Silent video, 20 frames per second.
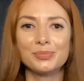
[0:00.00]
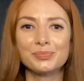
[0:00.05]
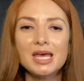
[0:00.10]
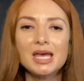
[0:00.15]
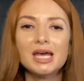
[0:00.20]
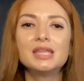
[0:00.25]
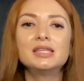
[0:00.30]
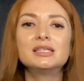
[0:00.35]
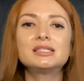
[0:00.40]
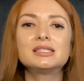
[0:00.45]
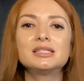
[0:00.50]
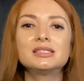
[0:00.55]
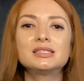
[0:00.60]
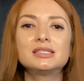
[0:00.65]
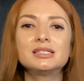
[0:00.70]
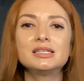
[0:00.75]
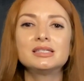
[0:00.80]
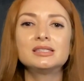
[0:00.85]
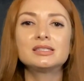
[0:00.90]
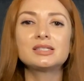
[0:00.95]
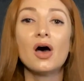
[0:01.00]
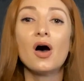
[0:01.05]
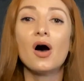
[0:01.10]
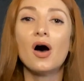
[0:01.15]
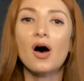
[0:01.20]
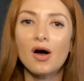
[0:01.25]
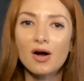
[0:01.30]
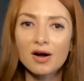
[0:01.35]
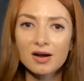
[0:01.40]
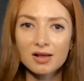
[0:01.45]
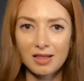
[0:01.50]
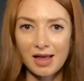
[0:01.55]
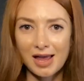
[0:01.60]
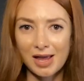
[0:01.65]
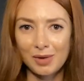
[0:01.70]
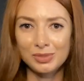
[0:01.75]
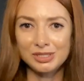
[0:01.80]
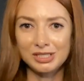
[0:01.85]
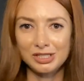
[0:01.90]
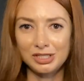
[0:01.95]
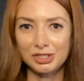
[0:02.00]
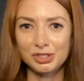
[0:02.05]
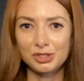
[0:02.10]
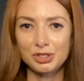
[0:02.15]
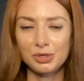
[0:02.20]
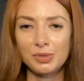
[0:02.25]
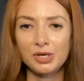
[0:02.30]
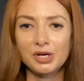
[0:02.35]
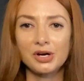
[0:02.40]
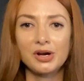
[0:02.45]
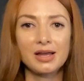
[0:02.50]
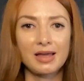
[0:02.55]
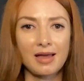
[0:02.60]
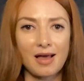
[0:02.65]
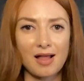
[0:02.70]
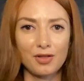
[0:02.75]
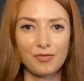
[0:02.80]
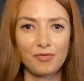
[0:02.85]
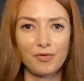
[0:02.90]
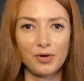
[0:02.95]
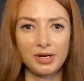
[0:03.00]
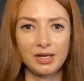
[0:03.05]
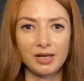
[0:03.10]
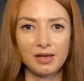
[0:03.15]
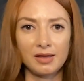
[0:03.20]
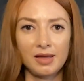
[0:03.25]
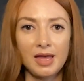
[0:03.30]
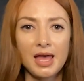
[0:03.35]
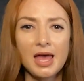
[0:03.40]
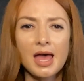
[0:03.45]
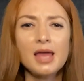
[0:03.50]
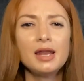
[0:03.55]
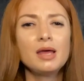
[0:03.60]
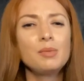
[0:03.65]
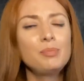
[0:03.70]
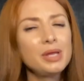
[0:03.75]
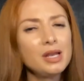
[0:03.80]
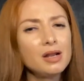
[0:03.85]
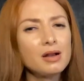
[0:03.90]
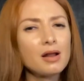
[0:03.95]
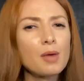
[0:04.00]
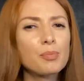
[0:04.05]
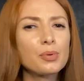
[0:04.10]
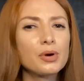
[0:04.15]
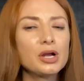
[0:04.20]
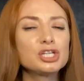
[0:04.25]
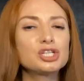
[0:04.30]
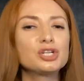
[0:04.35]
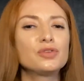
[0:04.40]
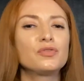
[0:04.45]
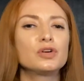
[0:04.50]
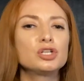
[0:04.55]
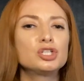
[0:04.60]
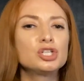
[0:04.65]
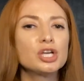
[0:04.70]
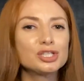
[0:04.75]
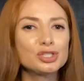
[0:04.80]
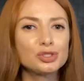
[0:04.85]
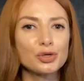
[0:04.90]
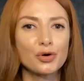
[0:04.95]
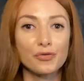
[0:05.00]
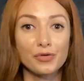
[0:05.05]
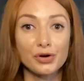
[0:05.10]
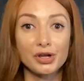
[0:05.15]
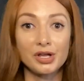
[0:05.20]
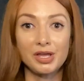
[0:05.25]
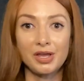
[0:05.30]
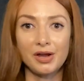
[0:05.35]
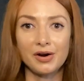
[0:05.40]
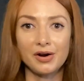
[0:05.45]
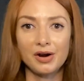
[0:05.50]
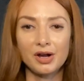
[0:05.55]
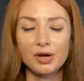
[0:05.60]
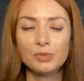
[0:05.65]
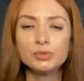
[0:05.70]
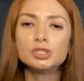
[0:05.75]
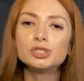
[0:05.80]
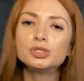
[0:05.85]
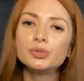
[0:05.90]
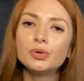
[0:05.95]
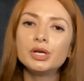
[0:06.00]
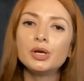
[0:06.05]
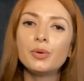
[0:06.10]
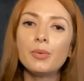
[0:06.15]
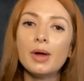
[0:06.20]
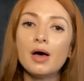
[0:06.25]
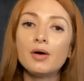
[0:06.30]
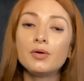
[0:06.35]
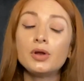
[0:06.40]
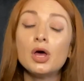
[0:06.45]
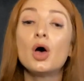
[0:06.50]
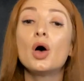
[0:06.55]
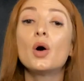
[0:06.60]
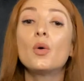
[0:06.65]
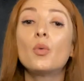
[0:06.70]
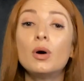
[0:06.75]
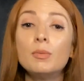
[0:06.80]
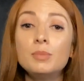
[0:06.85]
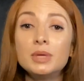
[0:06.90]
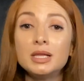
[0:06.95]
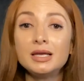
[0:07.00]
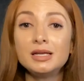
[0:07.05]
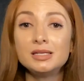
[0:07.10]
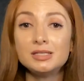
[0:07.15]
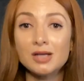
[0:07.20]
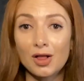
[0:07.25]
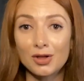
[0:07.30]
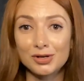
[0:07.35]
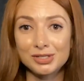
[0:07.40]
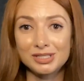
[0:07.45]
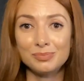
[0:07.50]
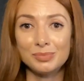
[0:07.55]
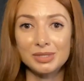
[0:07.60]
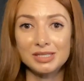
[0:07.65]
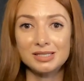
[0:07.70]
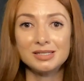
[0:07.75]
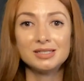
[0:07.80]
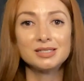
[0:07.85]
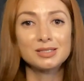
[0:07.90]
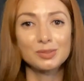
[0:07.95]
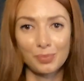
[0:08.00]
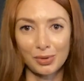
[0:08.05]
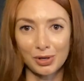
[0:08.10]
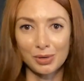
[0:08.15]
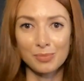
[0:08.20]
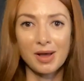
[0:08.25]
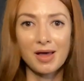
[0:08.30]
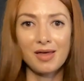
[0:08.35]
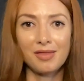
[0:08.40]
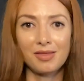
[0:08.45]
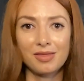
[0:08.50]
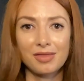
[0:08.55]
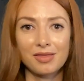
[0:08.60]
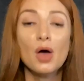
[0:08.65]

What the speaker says: In this instance, our client was a distributor in California and had been in operation for just over a year and was doing around $1 million in business per month.